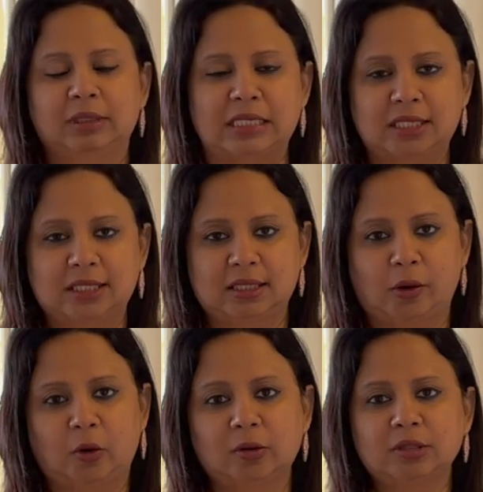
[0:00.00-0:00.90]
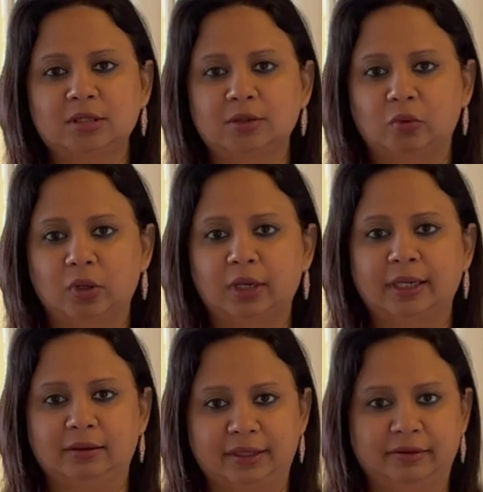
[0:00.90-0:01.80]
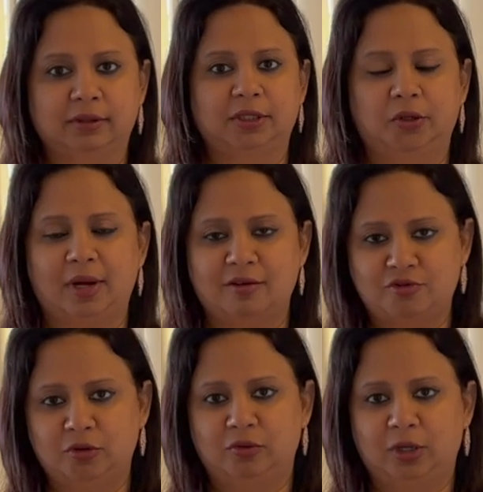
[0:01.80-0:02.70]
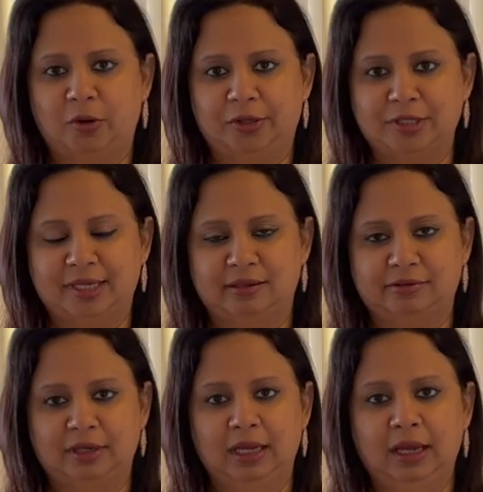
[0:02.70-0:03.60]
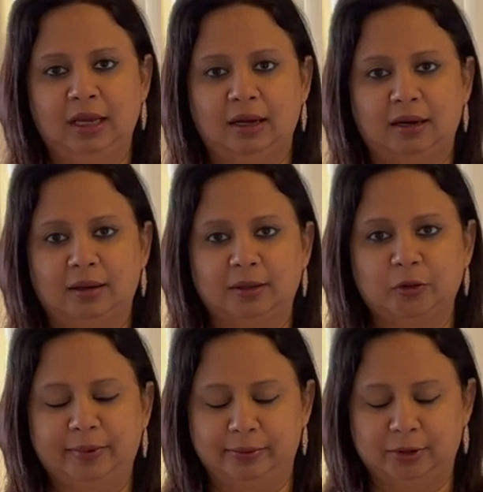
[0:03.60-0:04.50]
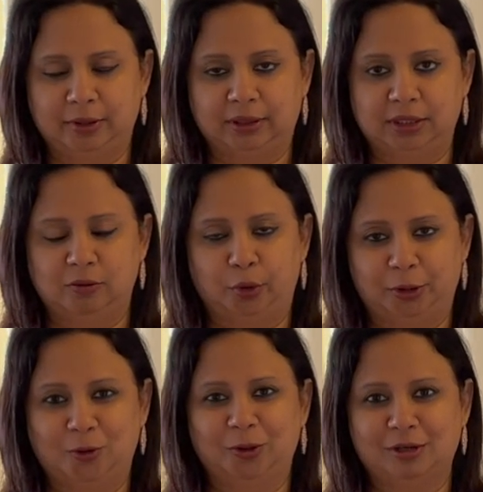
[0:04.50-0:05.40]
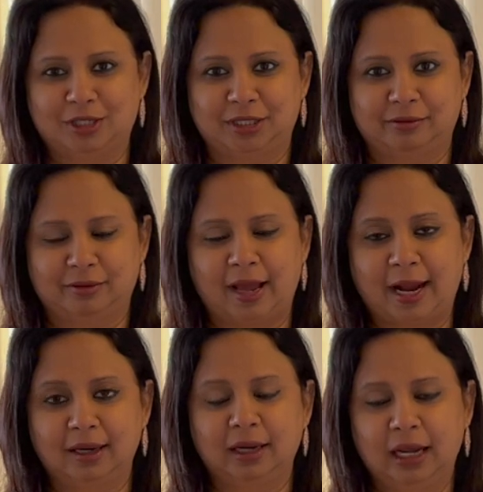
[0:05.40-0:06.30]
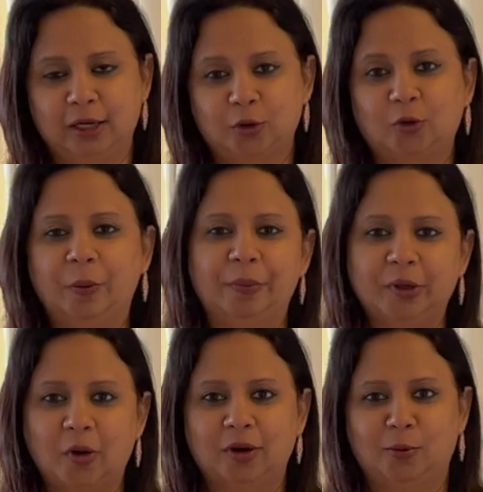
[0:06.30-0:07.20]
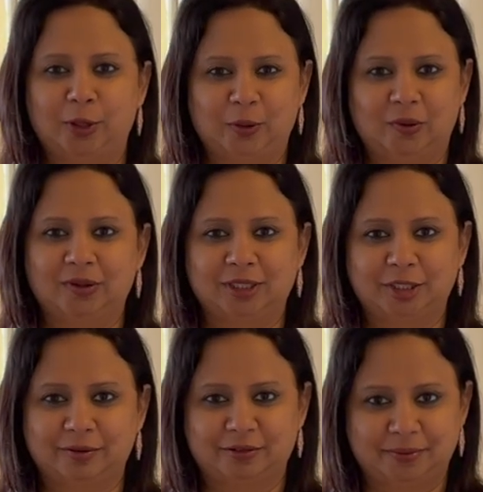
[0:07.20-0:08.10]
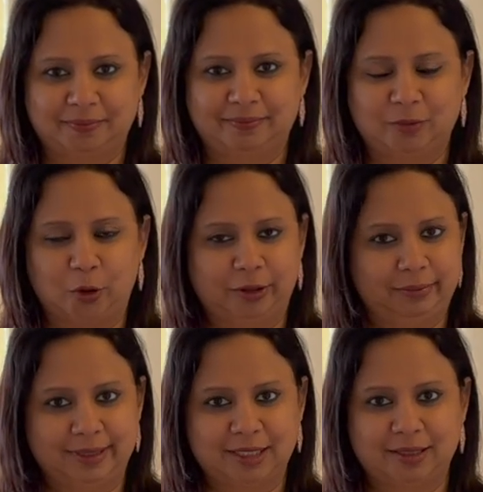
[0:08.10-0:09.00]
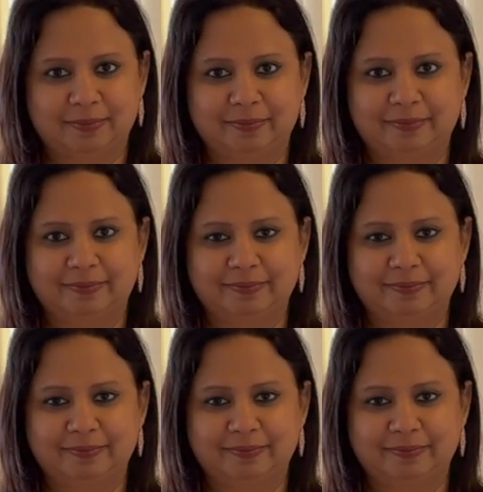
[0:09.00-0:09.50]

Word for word: This is constant work and rework. You have to work on yourself to be able to achieve what you want to achieve, and to go beyond what you want to achieve. All the best.